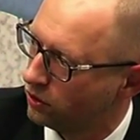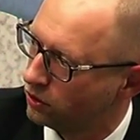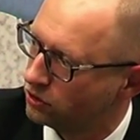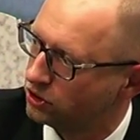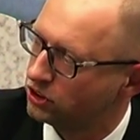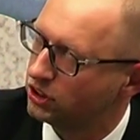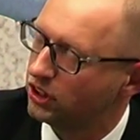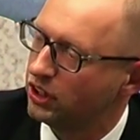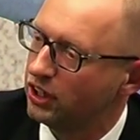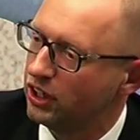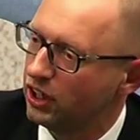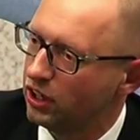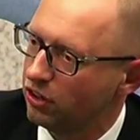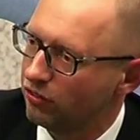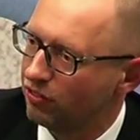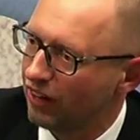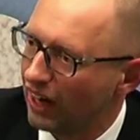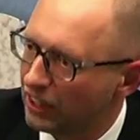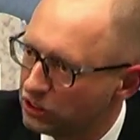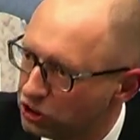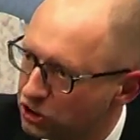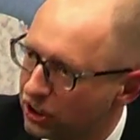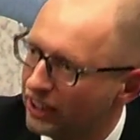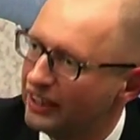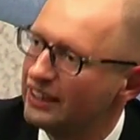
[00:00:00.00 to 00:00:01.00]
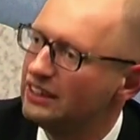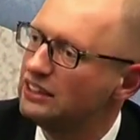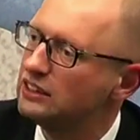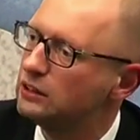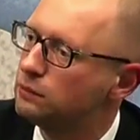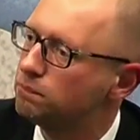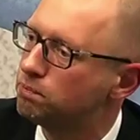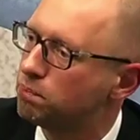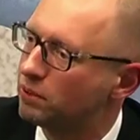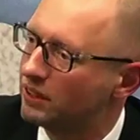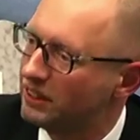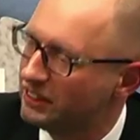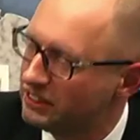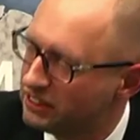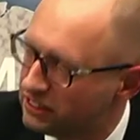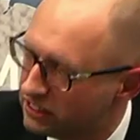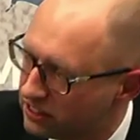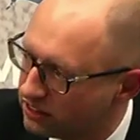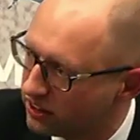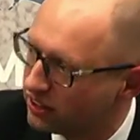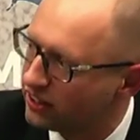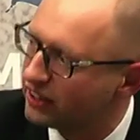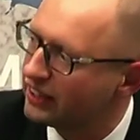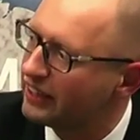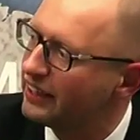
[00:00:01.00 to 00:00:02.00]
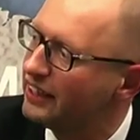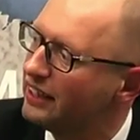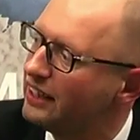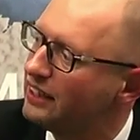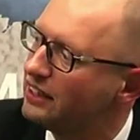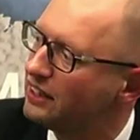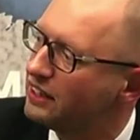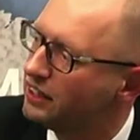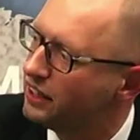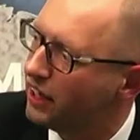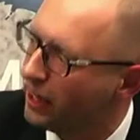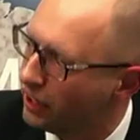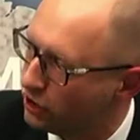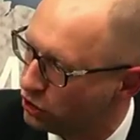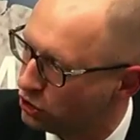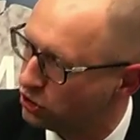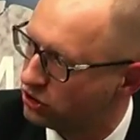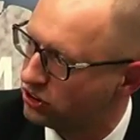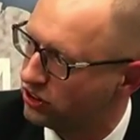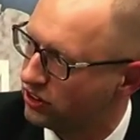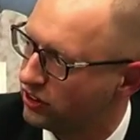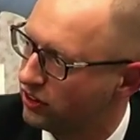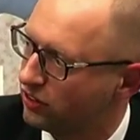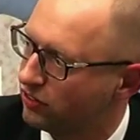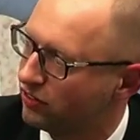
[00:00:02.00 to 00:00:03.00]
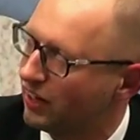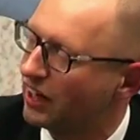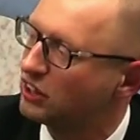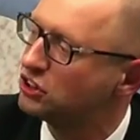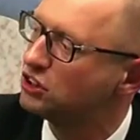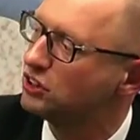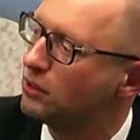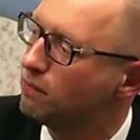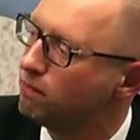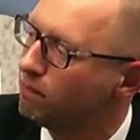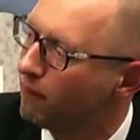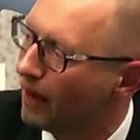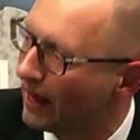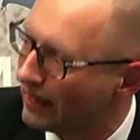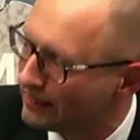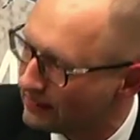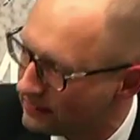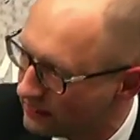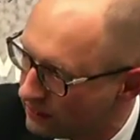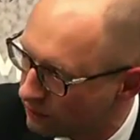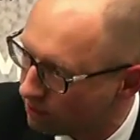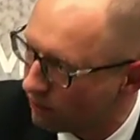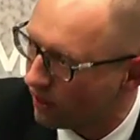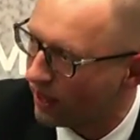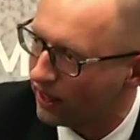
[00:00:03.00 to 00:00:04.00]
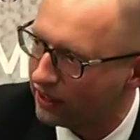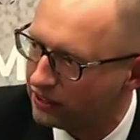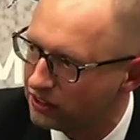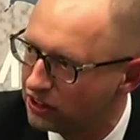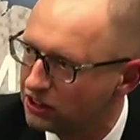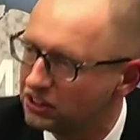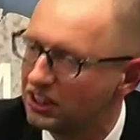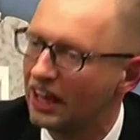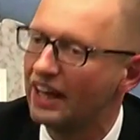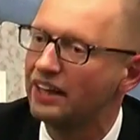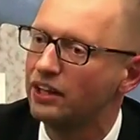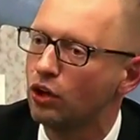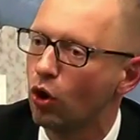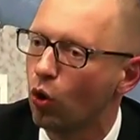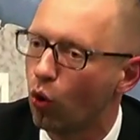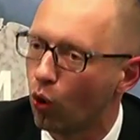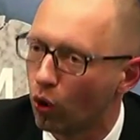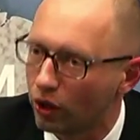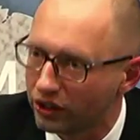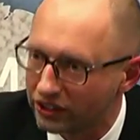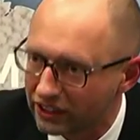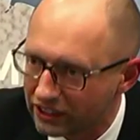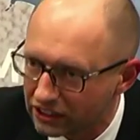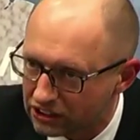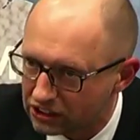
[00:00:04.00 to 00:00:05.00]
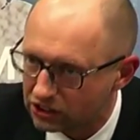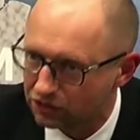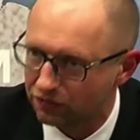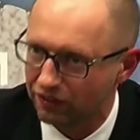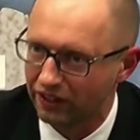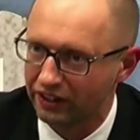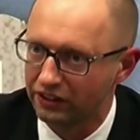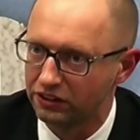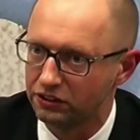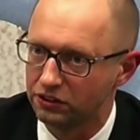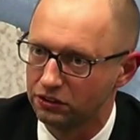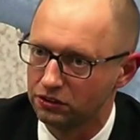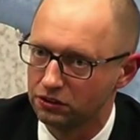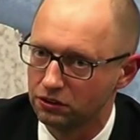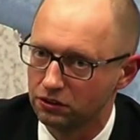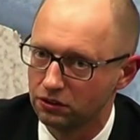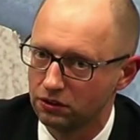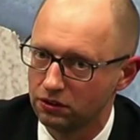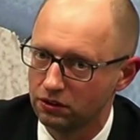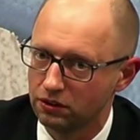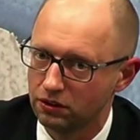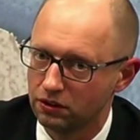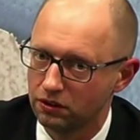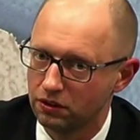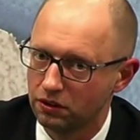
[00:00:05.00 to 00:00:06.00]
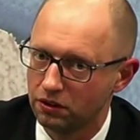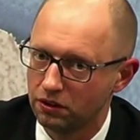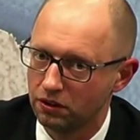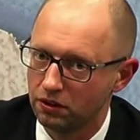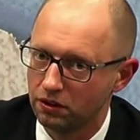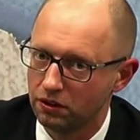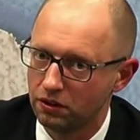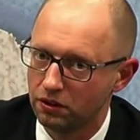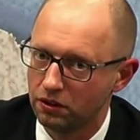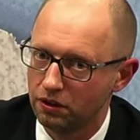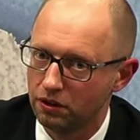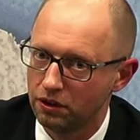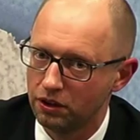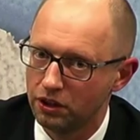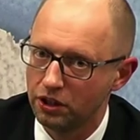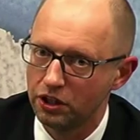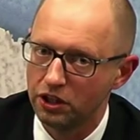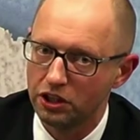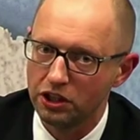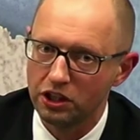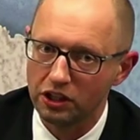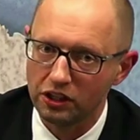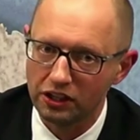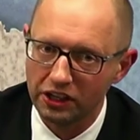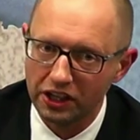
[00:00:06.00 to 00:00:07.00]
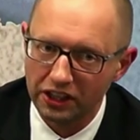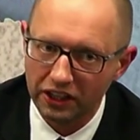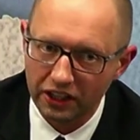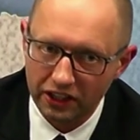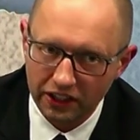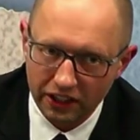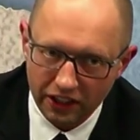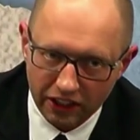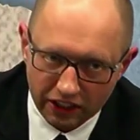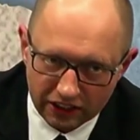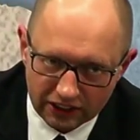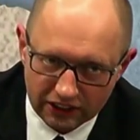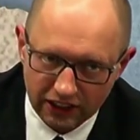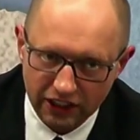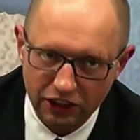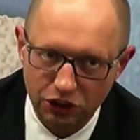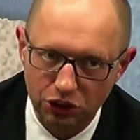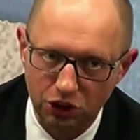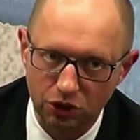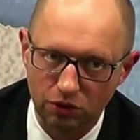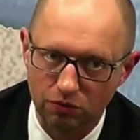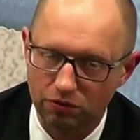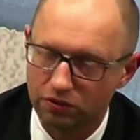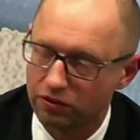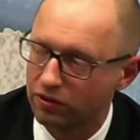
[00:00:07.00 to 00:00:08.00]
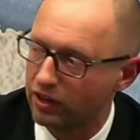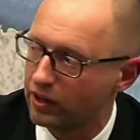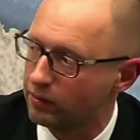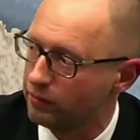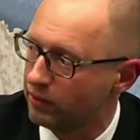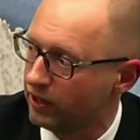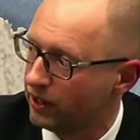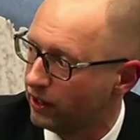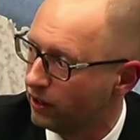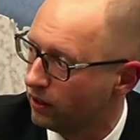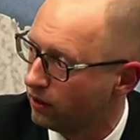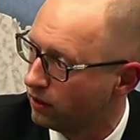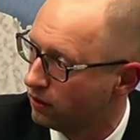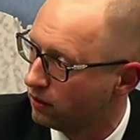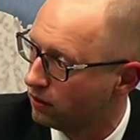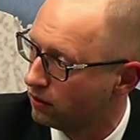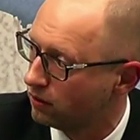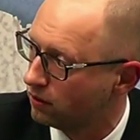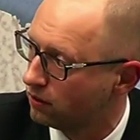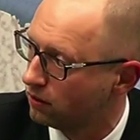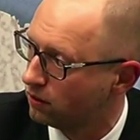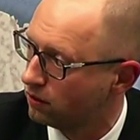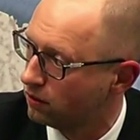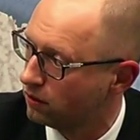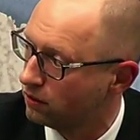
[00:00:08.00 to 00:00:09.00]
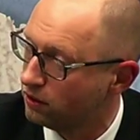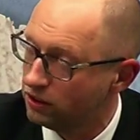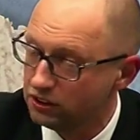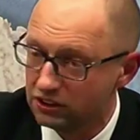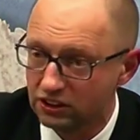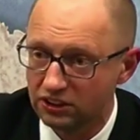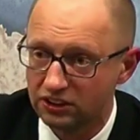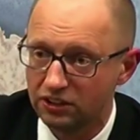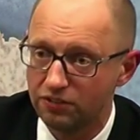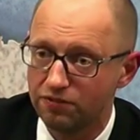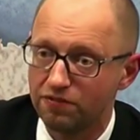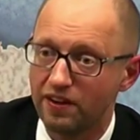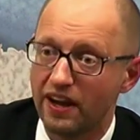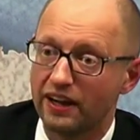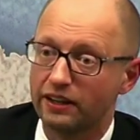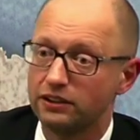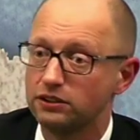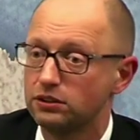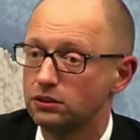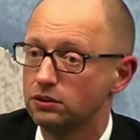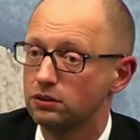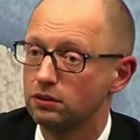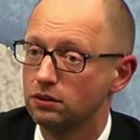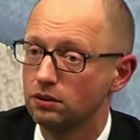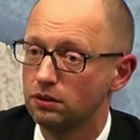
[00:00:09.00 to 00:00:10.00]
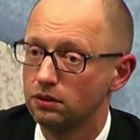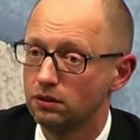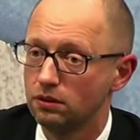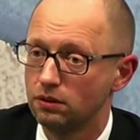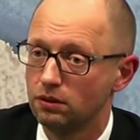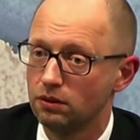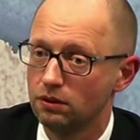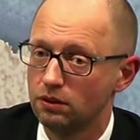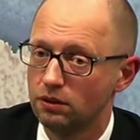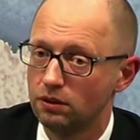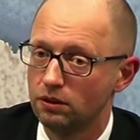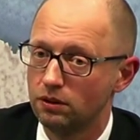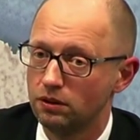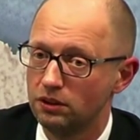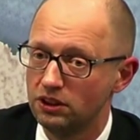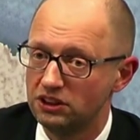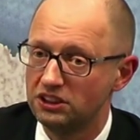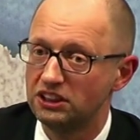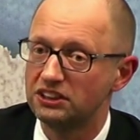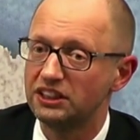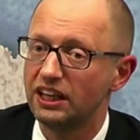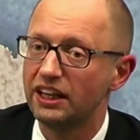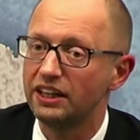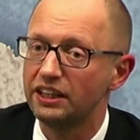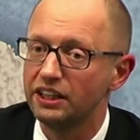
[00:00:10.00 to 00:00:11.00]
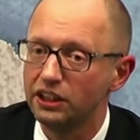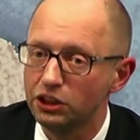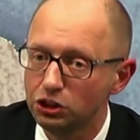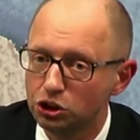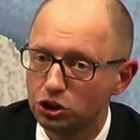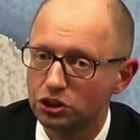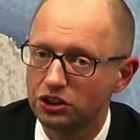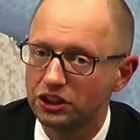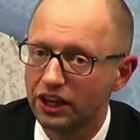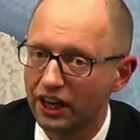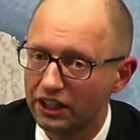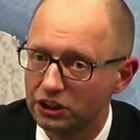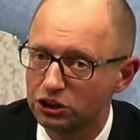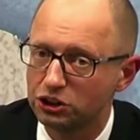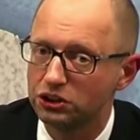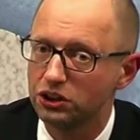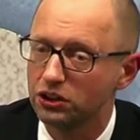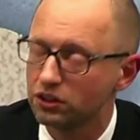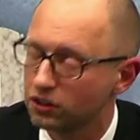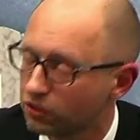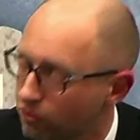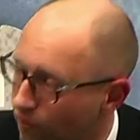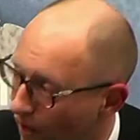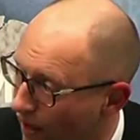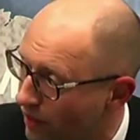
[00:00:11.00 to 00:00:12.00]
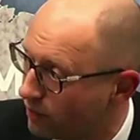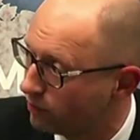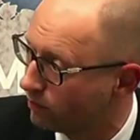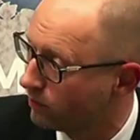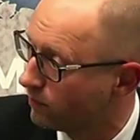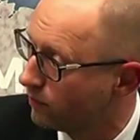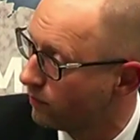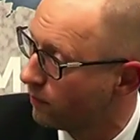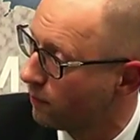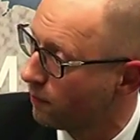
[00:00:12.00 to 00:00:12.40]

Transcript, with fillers: Because Russia is personally engaged. Russia masterminded and orchestrated illegal annexation of Crimea. This is the fact. This is an international crime.